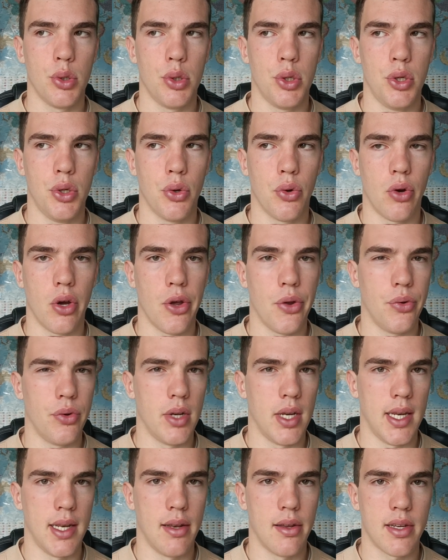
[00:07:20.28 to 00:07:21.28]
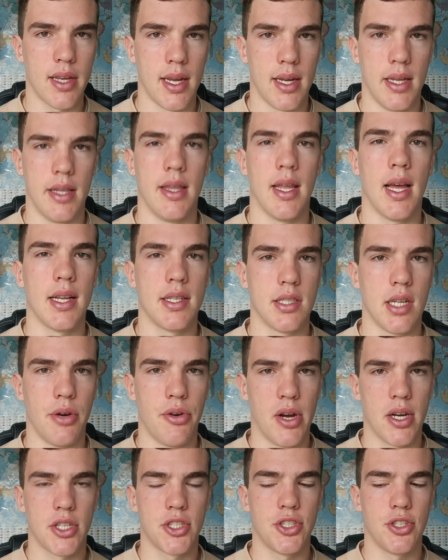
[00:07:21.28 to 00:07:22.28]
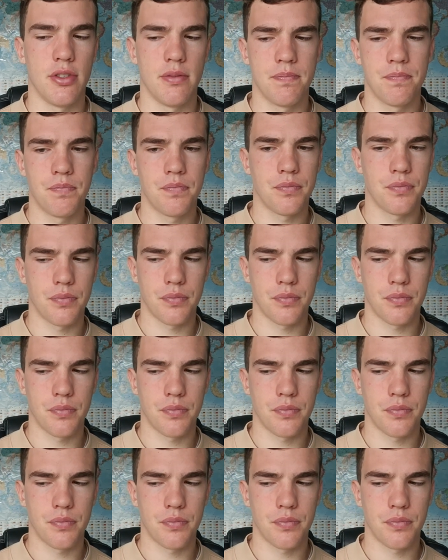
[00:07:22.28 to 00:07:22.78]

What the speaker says: you're only looking in that direction.